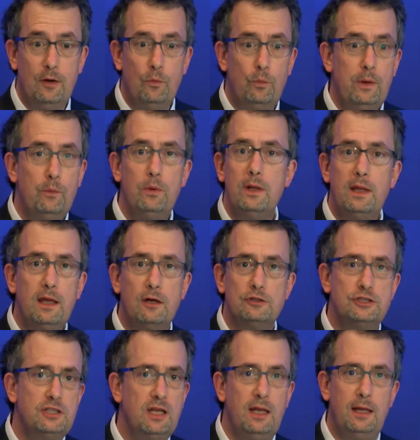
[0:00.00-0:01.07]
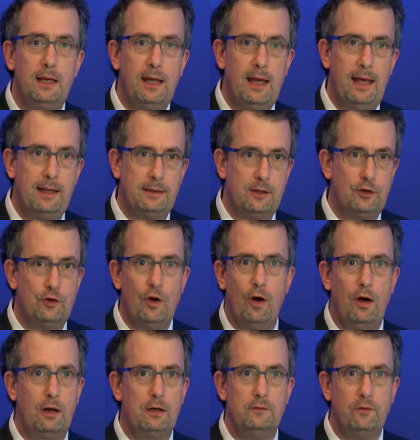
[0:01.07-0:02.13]
we really are sitting at the
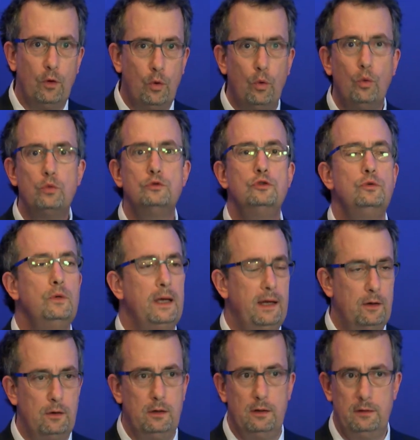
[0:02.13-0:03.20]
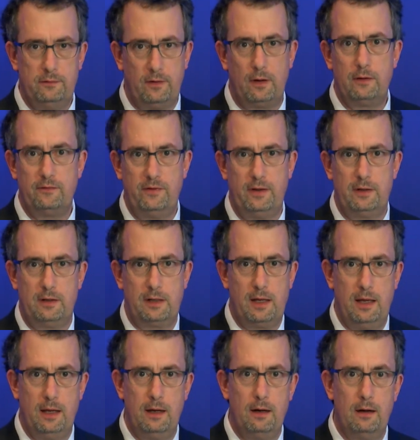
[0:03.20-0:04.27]
dawn of a whole new era of heart failure
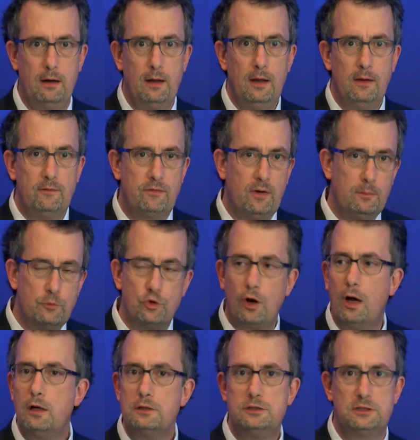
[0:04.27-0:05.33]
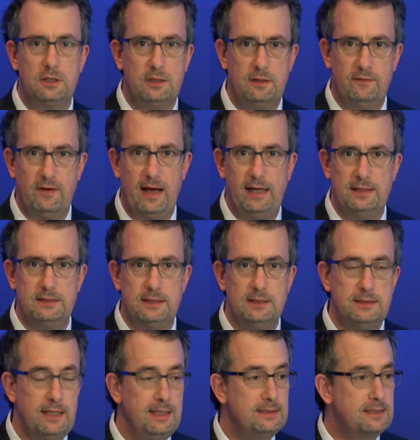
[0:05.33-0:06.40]
care. From drugs to
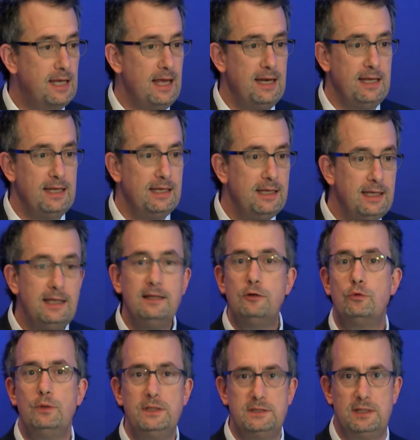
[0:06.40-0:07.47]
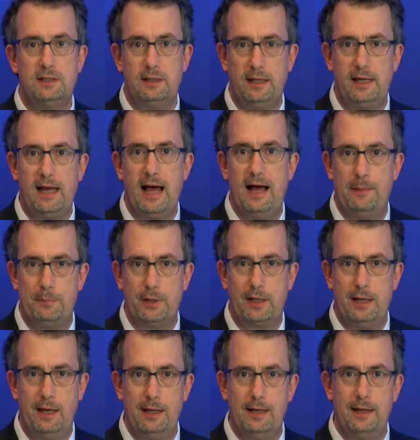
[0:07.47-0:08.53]
devices, it's getting increasingly
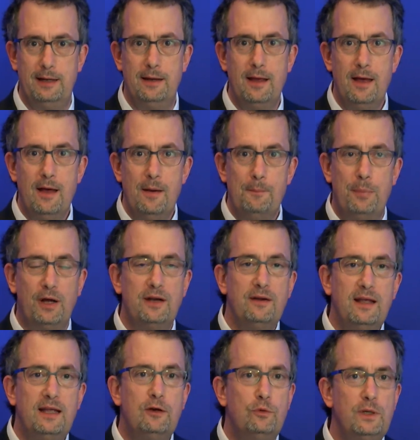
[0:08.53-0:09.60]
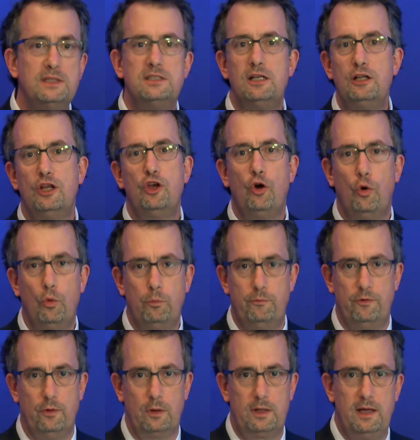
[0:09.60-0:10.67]
complicated, but increasingly
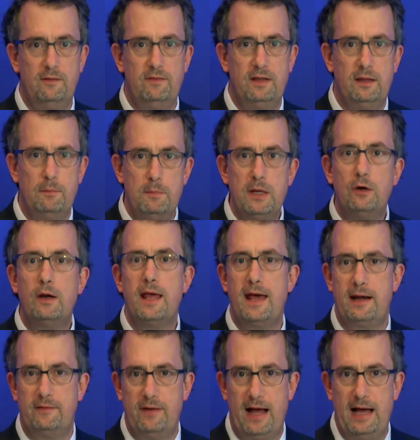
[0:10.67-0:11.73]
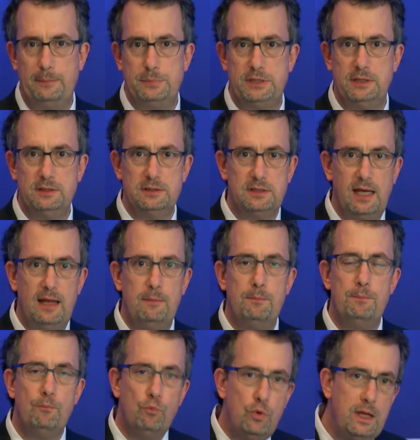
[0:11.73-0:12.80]
hopeful given the myriad of options and
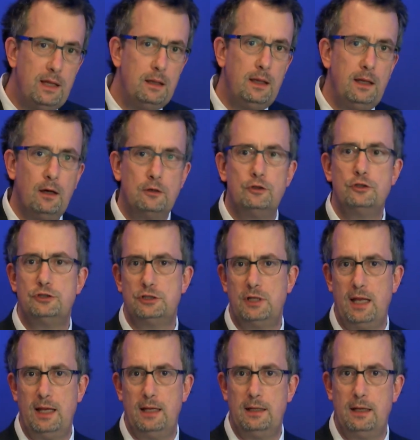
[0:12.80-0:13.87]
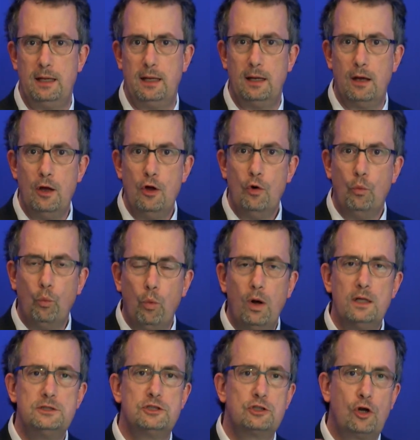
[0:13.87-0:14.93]
really understanding
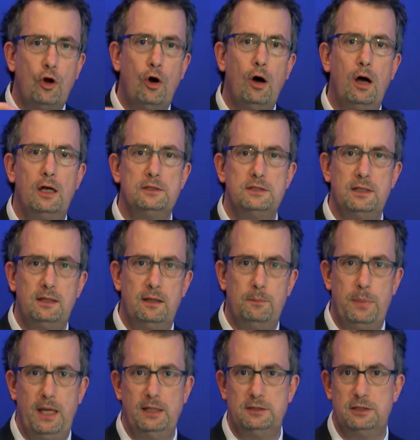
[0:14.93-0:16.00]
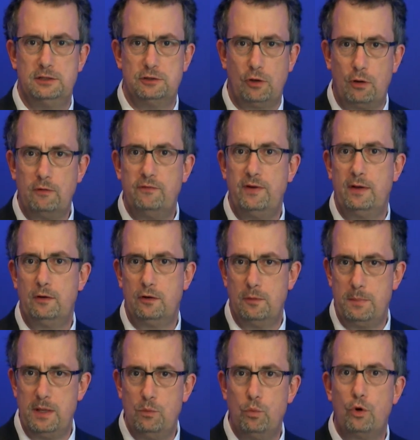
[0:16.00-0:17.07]
what's causing the patient's heart failure
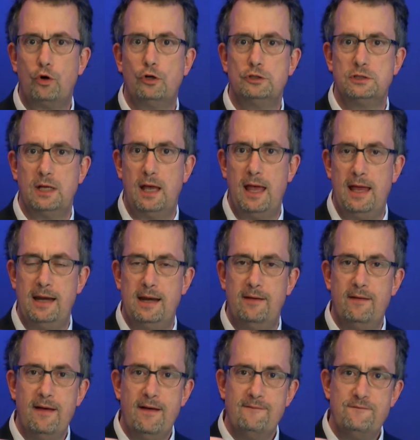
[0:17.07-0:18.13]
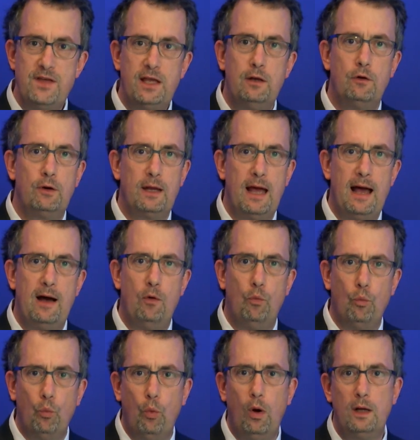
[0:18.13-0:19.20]
to be worse and figuring out
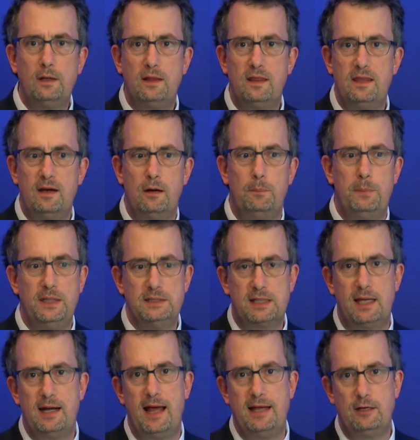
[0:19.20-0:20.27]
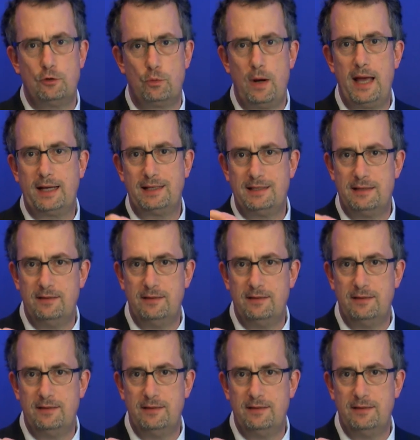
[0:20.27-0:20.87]
what therapies can I direct